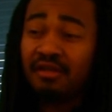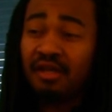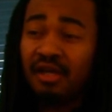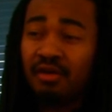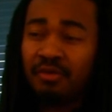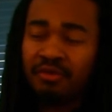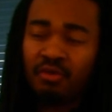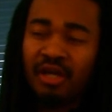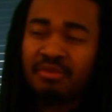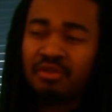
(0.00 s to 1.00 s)
It was a
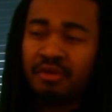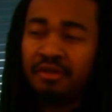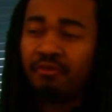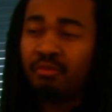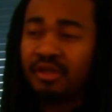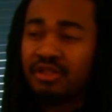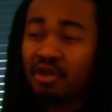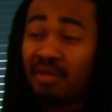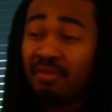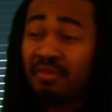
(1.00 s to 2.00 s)
great opportunity for me to
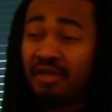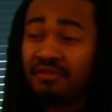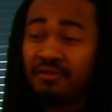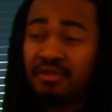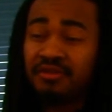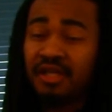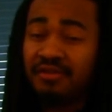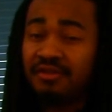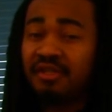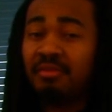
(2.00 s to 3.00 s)
show my business, which is
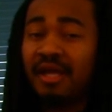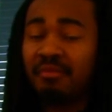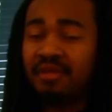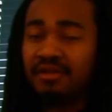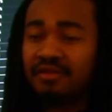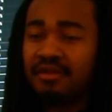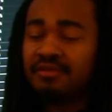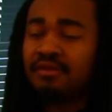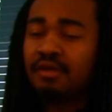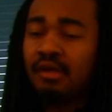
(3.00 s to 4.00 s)
Kansas City Black Business.